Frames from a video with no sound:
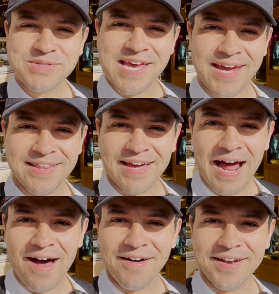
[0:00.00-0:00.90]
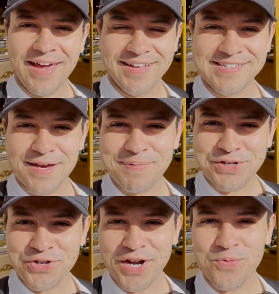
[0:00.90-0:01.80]
taking that holiday tip and
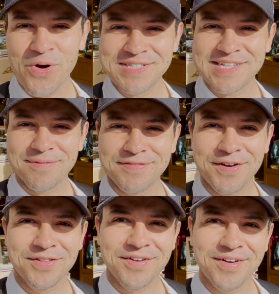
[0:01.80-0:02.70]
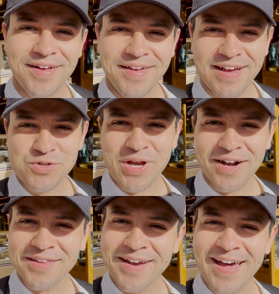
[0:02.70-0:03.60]
trick one step further, as we got
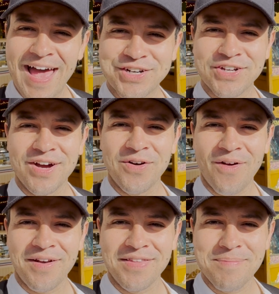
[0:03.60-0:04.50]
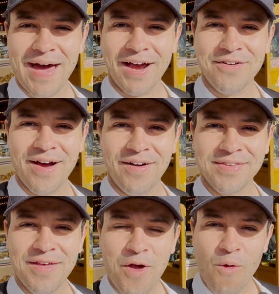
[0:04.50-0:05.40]
a lot of action going on in the background,
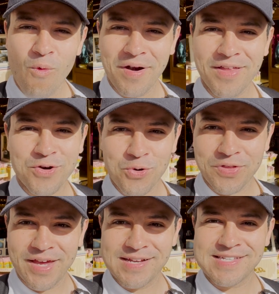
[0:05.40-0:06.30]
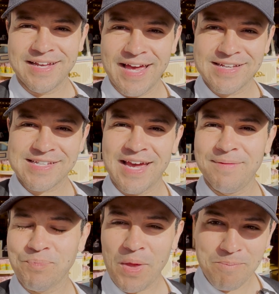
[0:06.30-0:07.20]
one of the cool things that guests
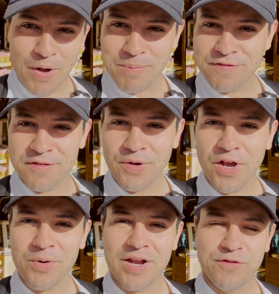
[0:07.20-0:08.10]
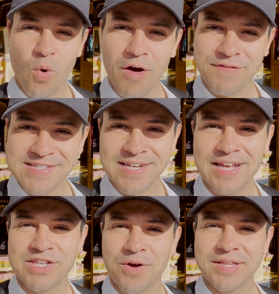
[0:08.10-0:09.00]
can be familiar with if you are
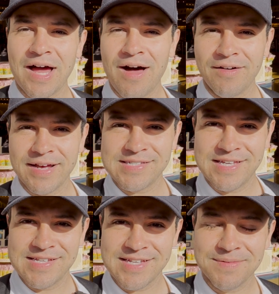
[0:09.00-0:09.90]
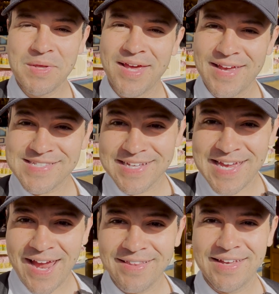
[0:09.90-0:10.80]
visiting during the holiday season is the
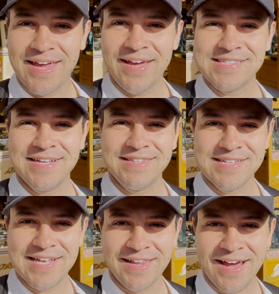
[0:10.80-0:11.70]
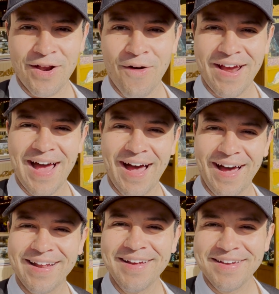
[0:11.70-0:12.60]
candy canes in Disneyland are a
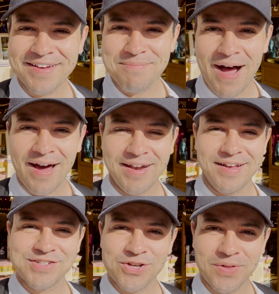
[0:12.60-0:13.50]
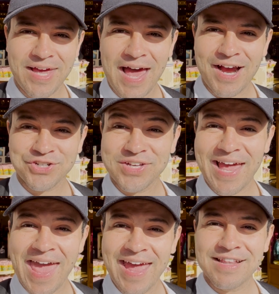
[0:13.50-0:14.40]
hot commodity. So they actually
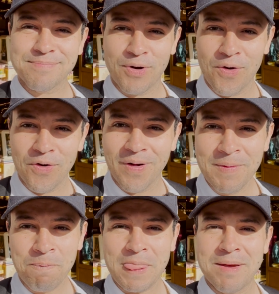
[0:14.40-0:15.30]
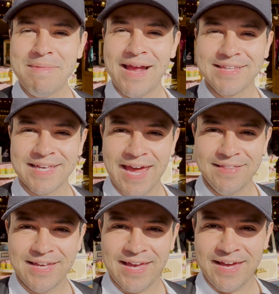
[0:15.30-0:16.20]
hand pull and make the
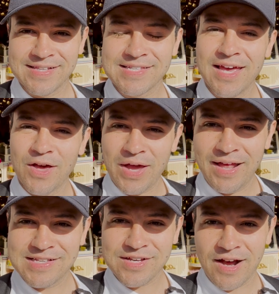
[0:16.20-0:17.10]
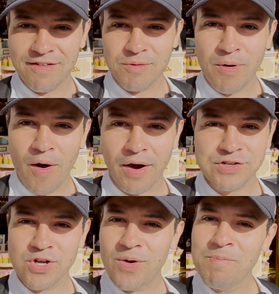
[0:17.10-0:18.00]
candy canes inside of the park.
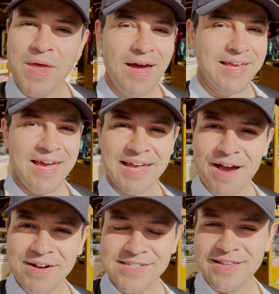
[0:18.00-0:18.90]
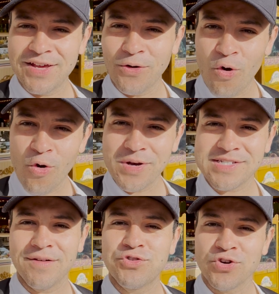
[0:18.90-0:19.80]
So can't guarantee that you'll always
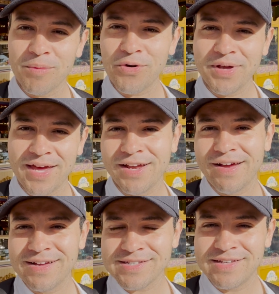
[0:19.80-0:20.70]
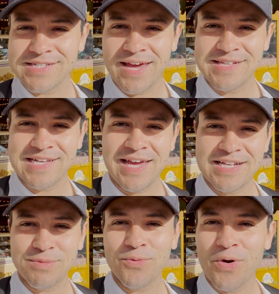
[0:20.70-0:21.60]
have trouble getting your hands on these candy
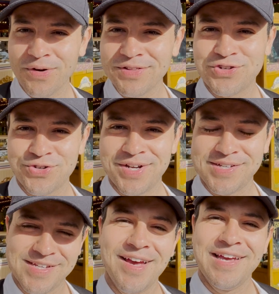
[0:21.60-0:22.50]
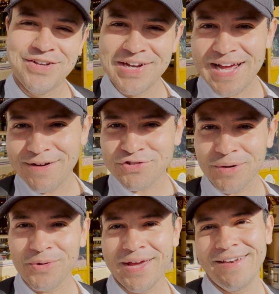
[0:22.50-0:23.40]
canes, but word on the street is you're gonna have
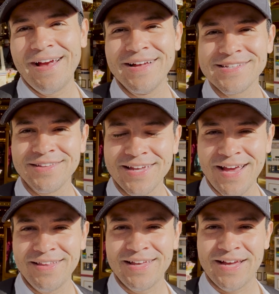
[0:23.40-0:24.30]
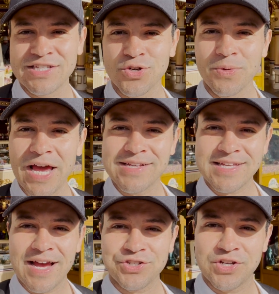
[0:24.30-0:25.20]
trouble getting your hands on the candy canes. So guests
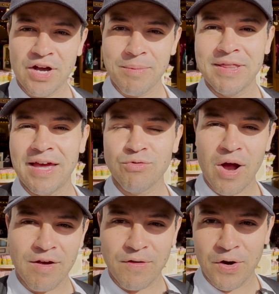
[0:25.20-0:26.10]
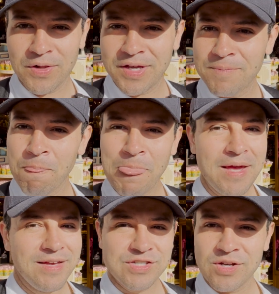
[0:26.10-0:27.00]
actually come and they arrive early.
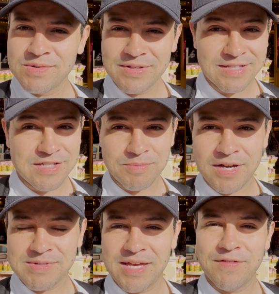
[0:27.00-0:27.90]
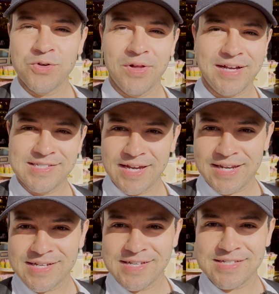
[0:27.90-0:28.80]
So, and sometimes they even do like a
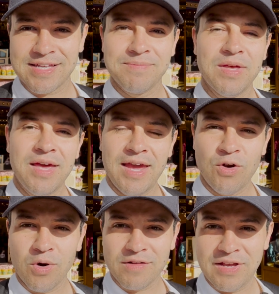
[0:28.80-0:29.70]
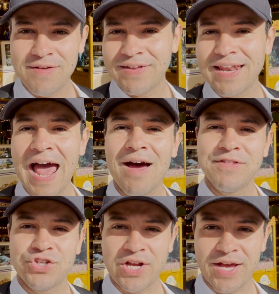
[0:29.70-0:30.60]
ticketing system in order to even have
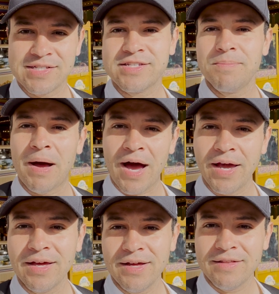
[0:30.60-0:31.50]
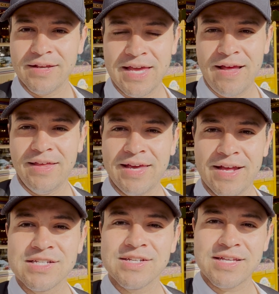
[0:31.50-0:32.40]
the chance to buy the candy
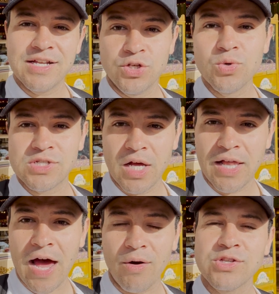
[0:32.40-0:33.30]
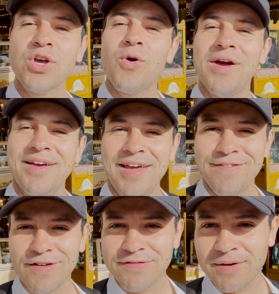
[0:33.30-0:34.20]
canes because they do sell out. So
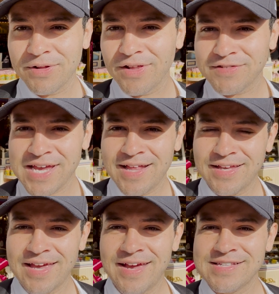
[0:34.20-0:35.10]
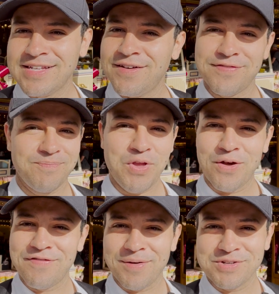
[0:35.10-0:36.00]
if your family loves candy canes and if your
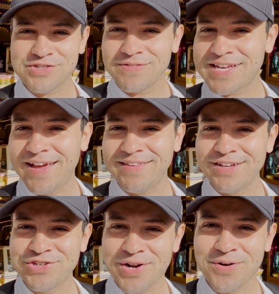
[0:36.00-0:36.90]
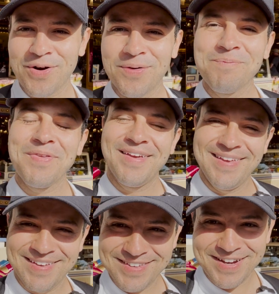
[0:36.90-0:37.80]
family just loves candy in general,
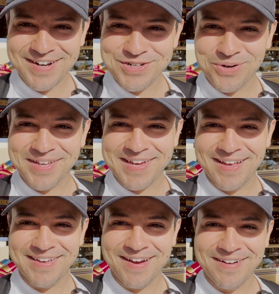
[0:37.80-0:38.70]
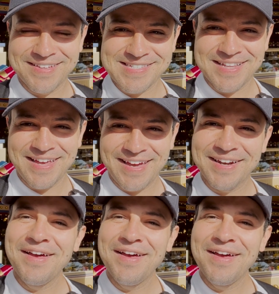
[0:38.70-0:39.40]
you're gonna enjoy the candy here at Disneyland.